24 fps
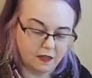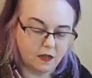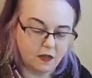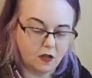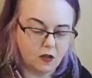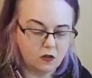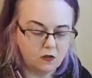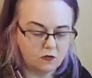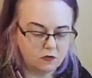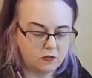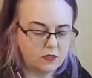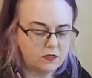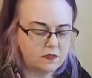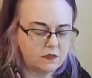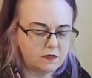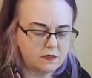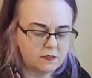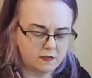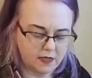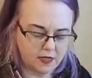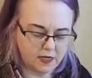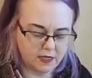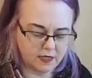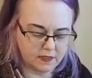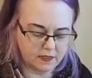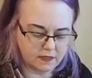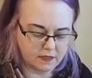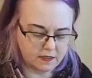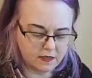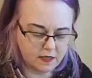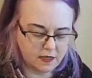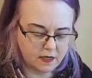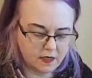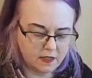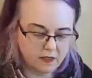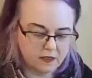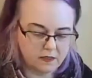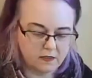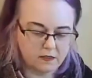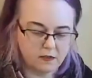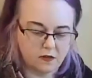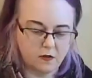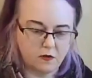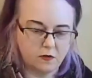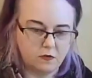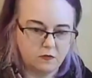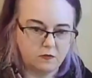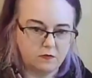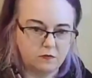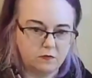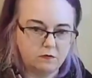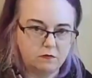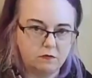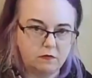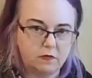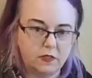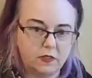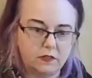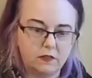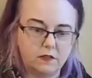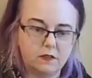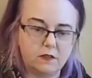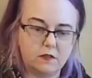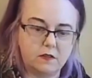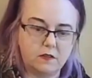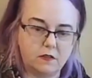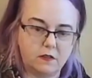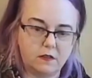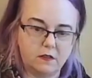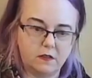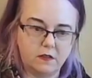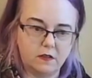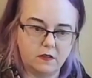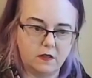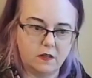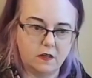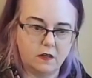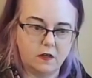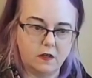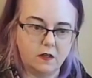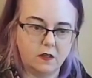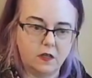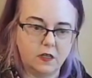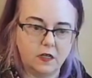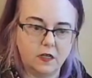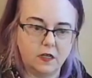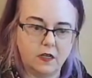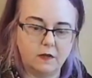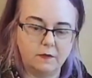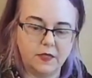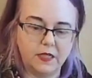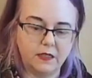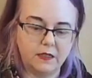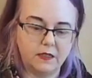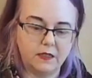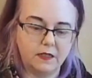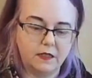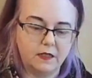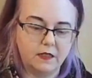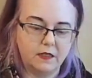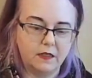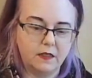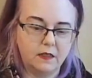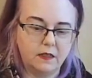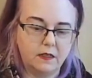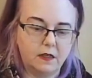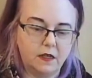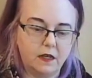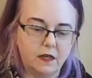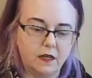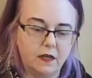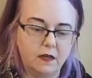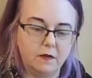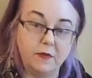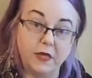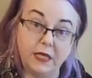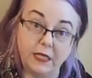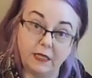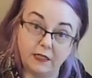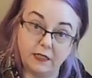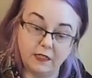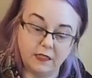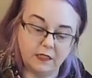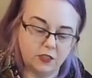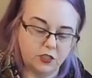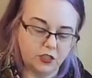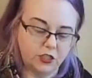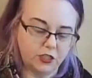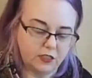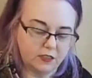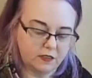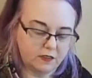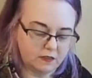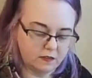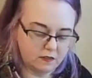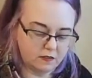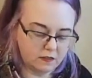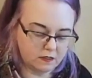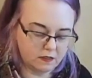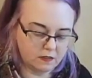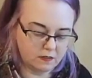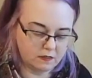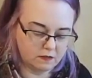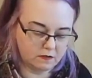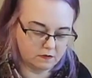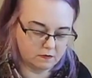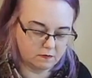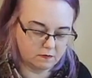Oh, this is nice. So there's ergonomic pinking shears